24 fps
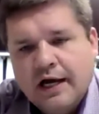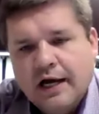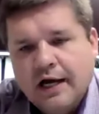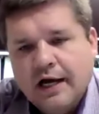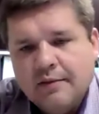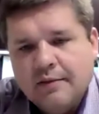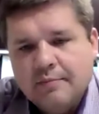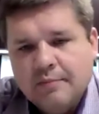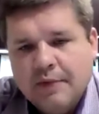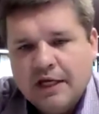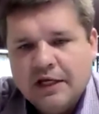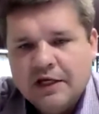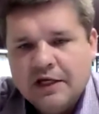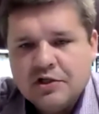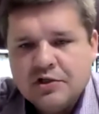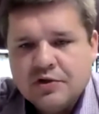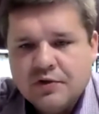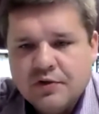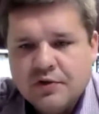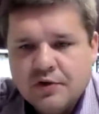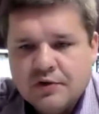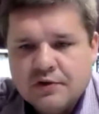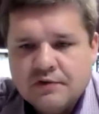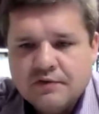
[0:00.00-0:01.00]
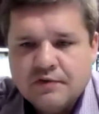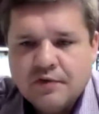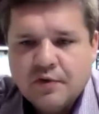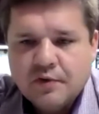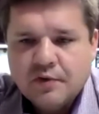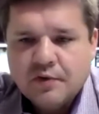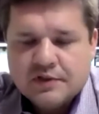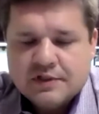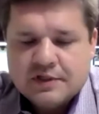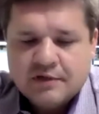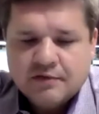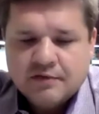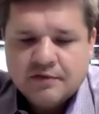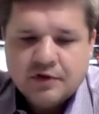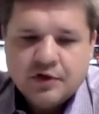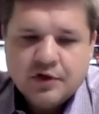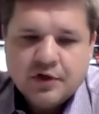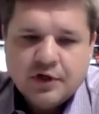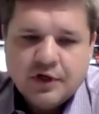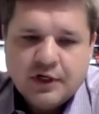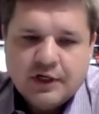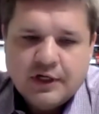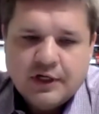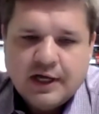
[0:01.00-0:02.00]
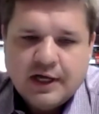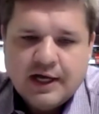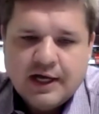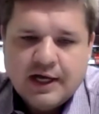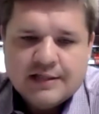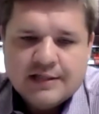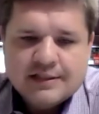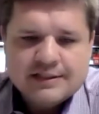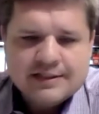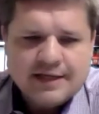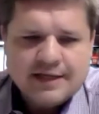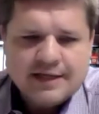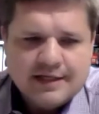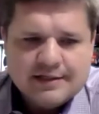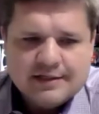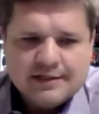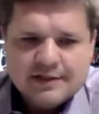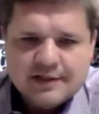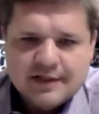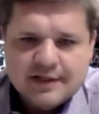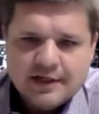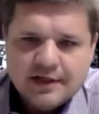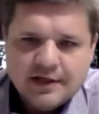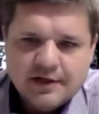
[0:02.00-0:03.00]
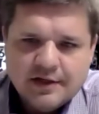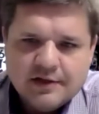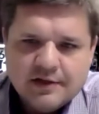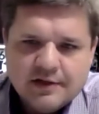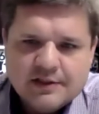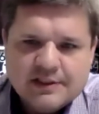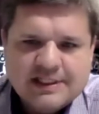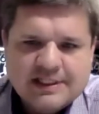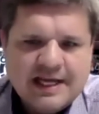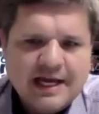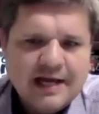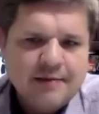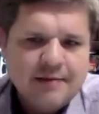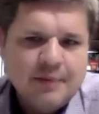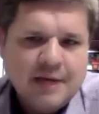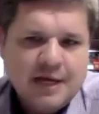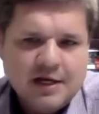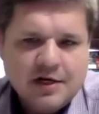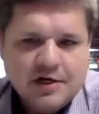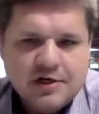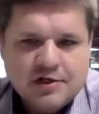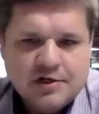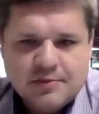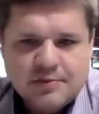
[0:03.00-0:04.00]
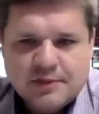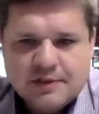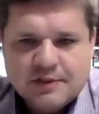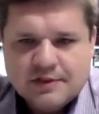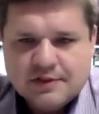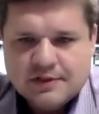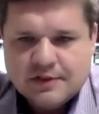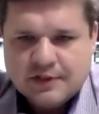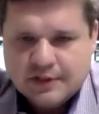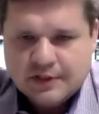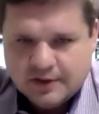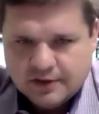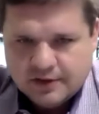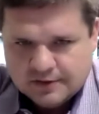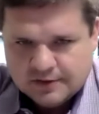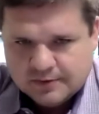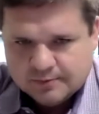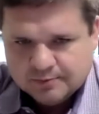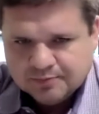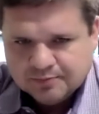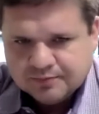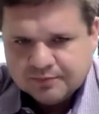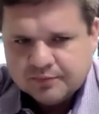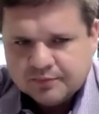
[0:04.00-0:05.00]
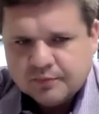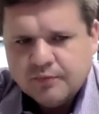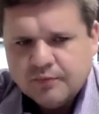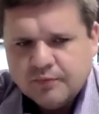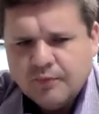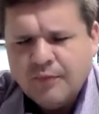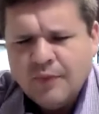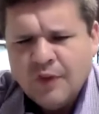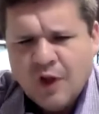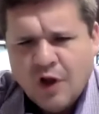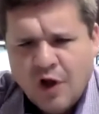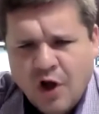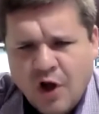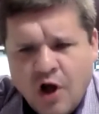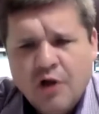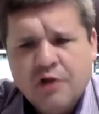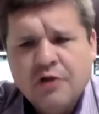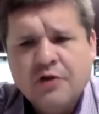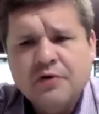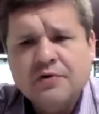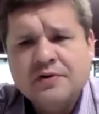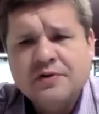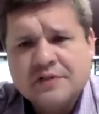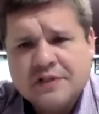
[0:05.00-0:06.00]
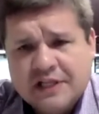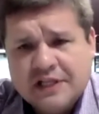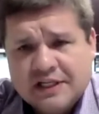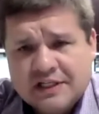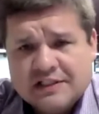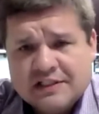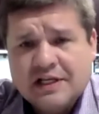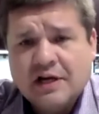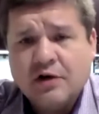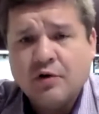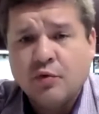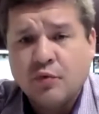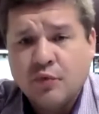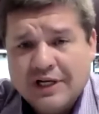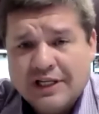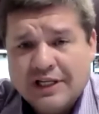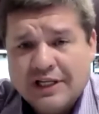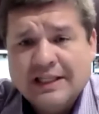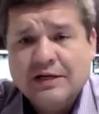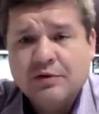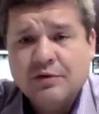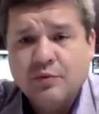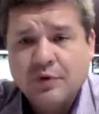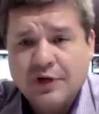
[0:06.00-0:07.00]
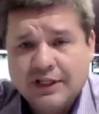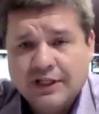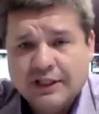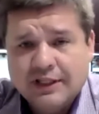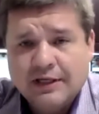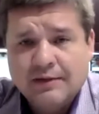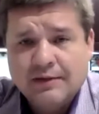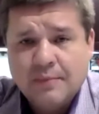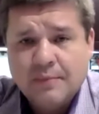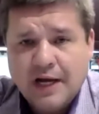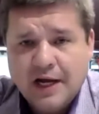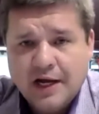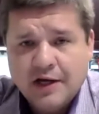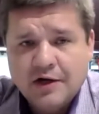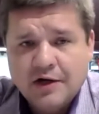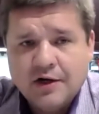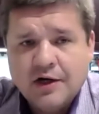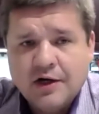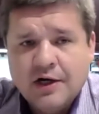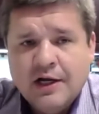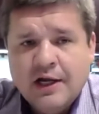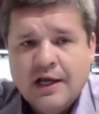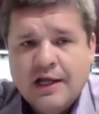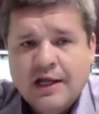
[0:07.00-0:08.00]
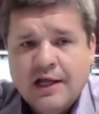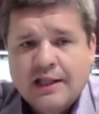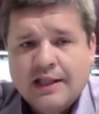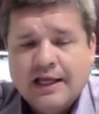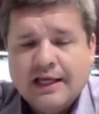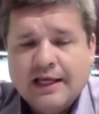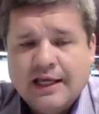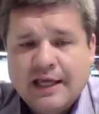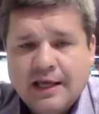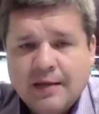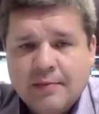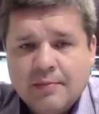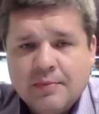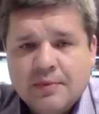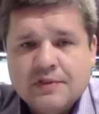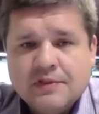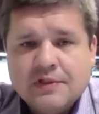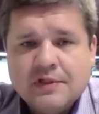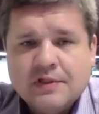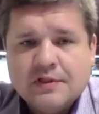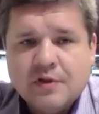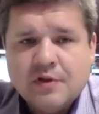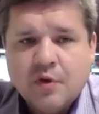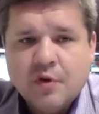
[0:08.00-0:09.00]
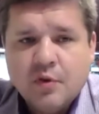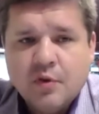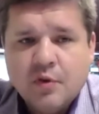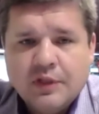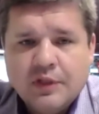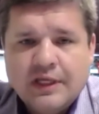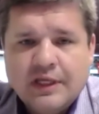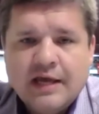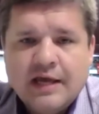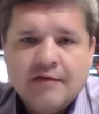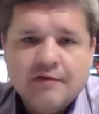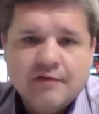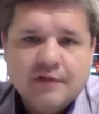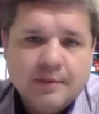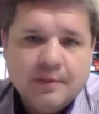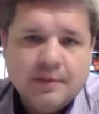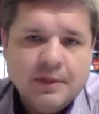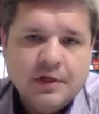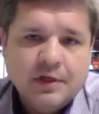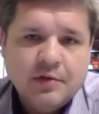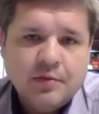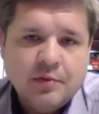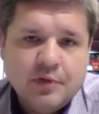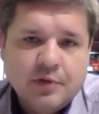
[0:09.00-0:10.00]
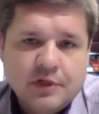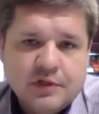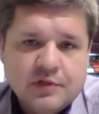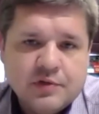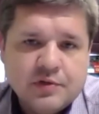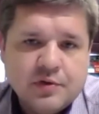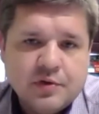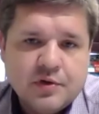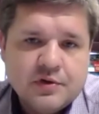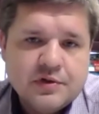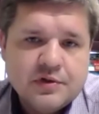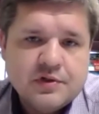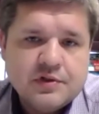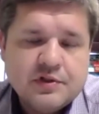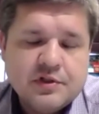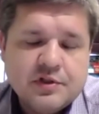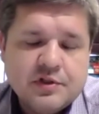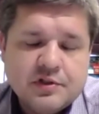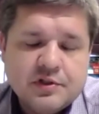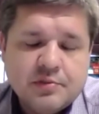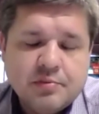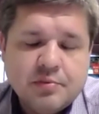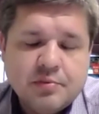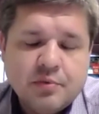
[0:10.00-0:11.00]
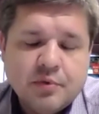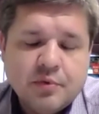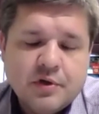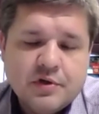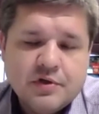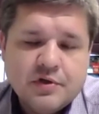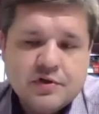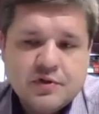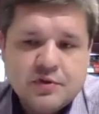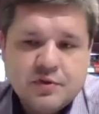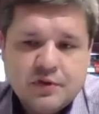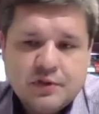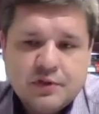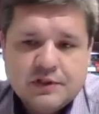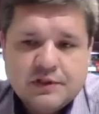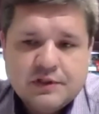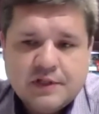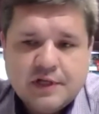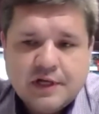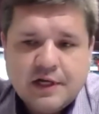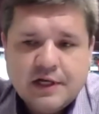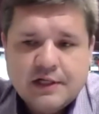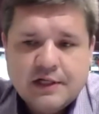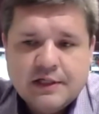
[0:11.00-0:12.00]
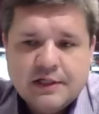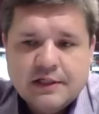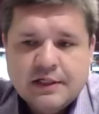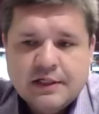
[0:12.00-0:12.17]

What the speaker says: Making sure those folks have good study skills, time management skills, all those things that really, really matter, that campuses only have limited resources to support students on.